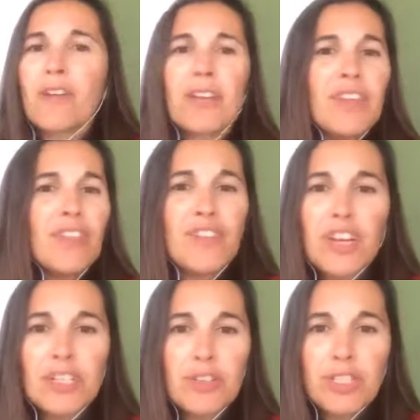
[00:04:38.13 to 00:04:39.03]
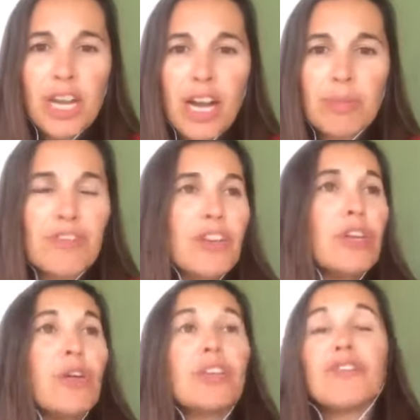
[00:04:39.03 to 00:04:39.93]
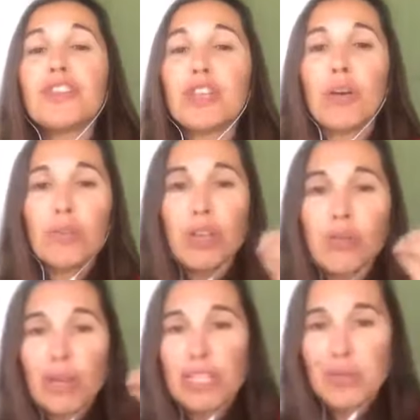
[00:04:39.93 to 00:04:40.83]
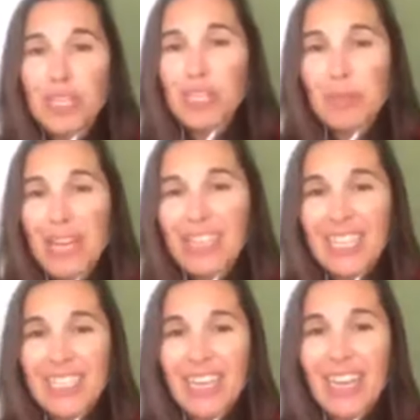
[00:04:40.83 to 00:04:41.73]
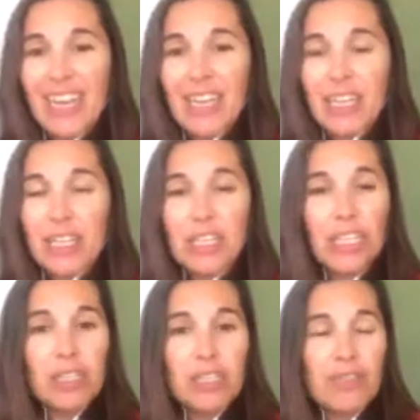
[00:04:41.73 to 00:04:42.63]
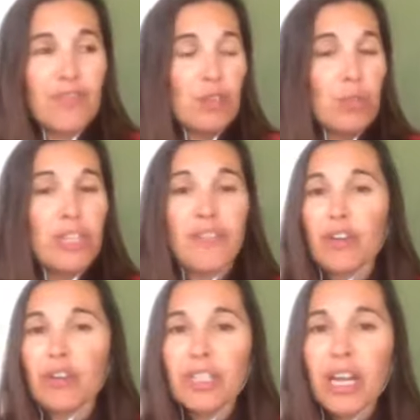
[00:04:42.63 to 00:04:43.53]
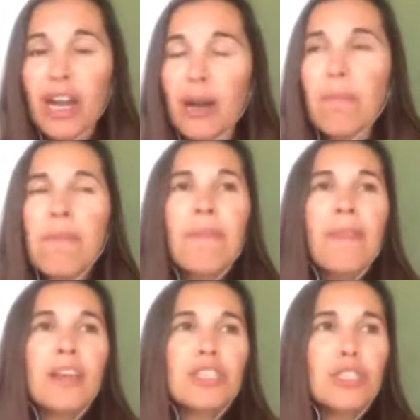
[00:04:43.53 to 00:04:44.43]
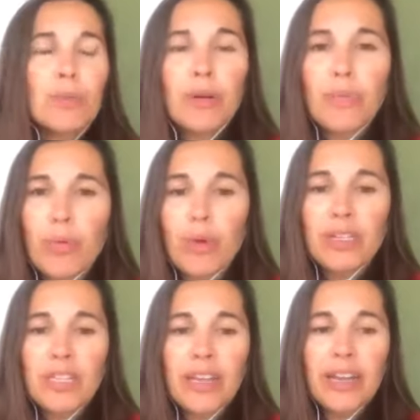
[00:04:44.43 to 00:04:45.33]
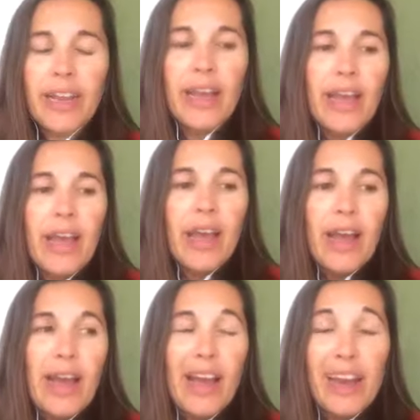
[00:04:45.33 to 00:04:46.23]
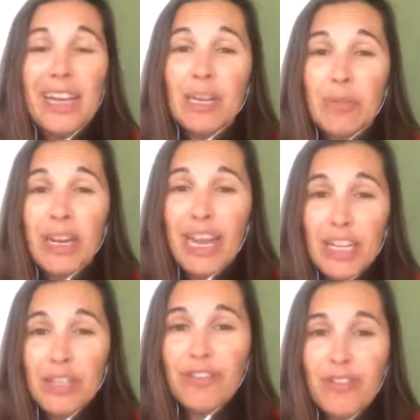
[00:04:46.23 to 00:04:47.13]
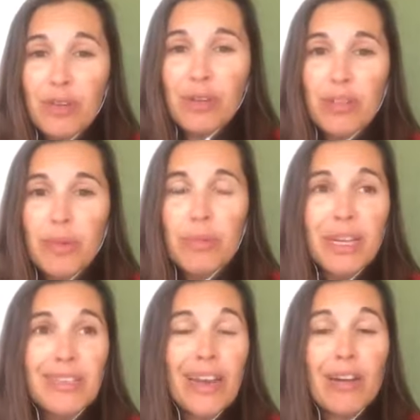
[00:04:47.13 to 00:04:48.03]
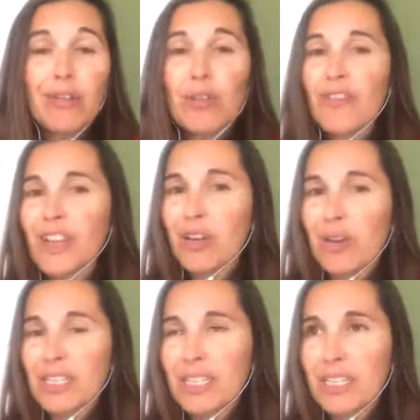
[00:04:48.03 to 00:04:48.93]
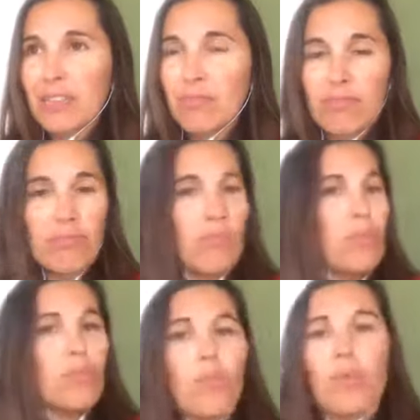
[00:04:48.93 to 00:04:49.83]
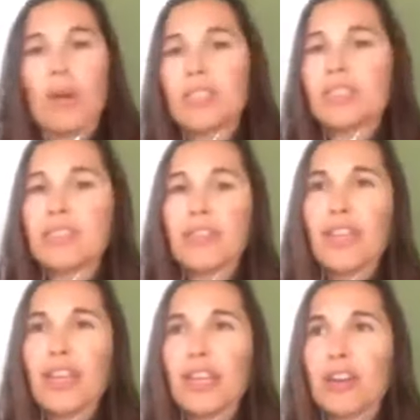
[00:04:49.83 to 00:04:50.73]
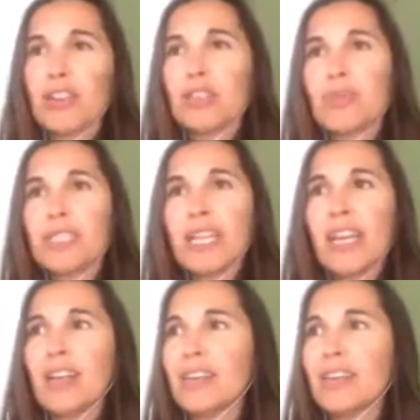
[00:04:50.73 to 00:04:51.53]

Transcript: even if you get a new job, if you know if you don't know what to expect, let's say in the first week of your new job, super important to like, I need to bring extra food with me because I don't know if I go out to eat what's the thing here? Do we take,